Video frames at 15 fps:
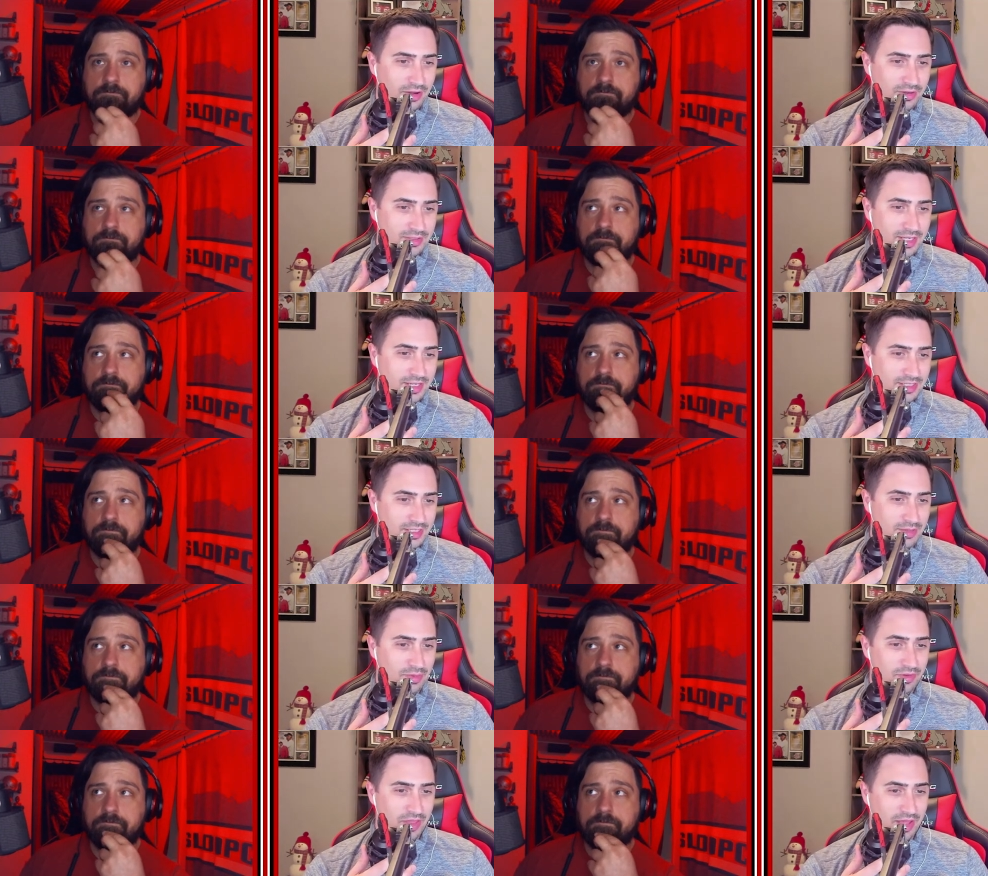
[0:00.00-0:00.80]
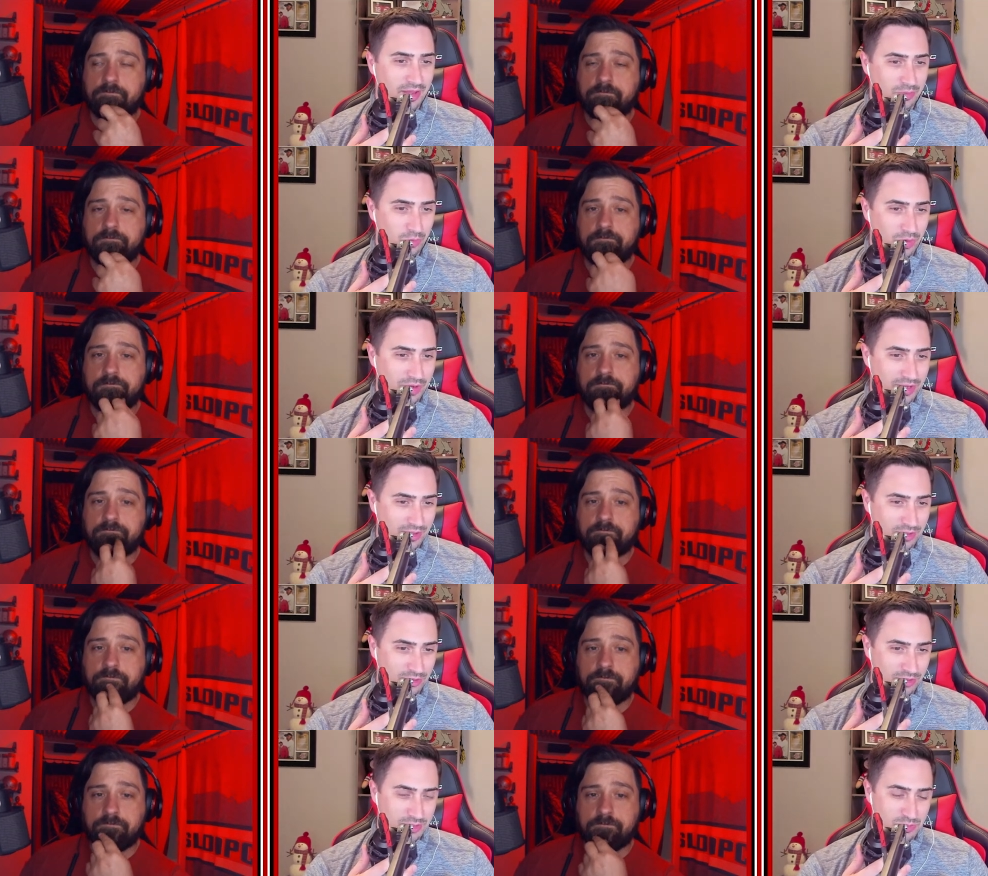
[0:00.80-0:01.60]
Speaker 1: I'll take some of that
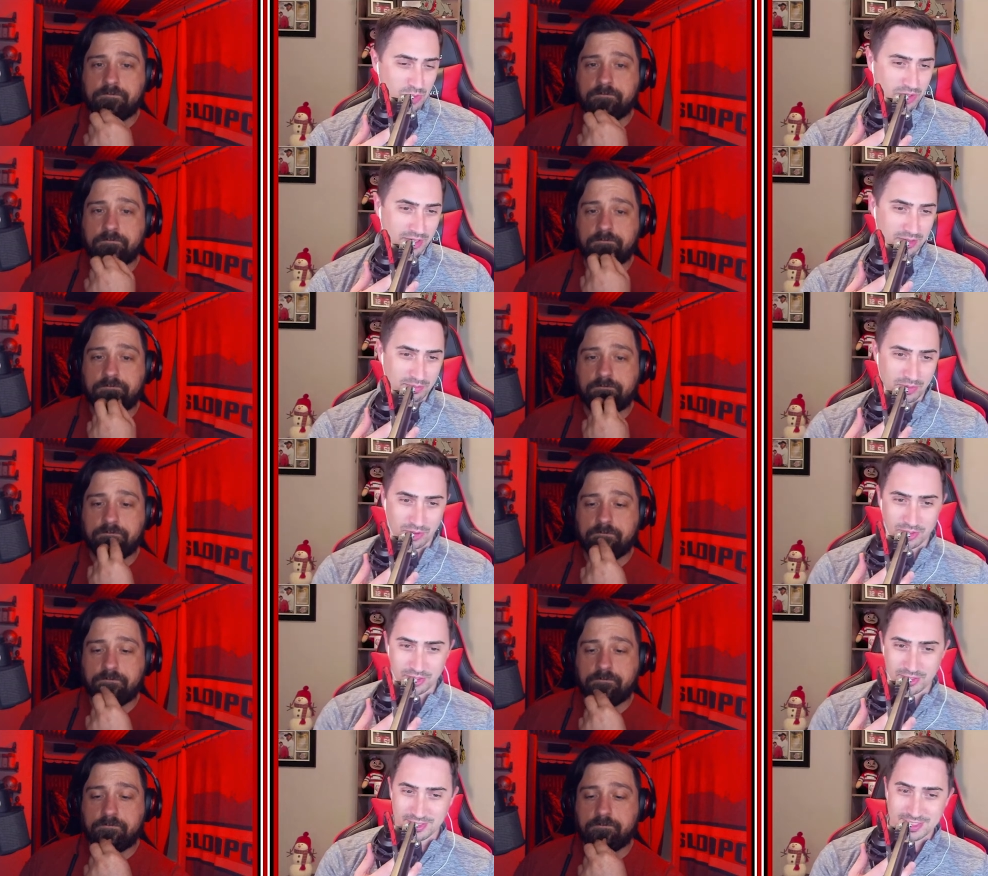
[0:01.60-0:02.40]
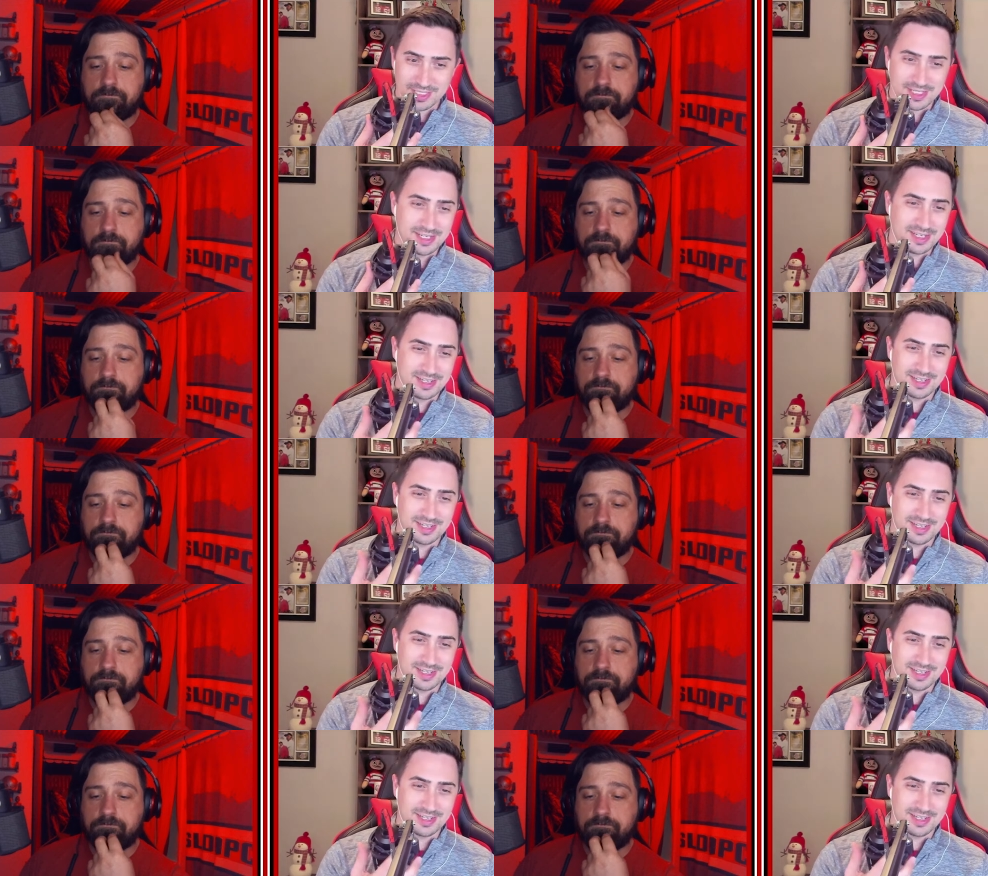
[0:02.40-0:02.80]
weed they're smoking, please.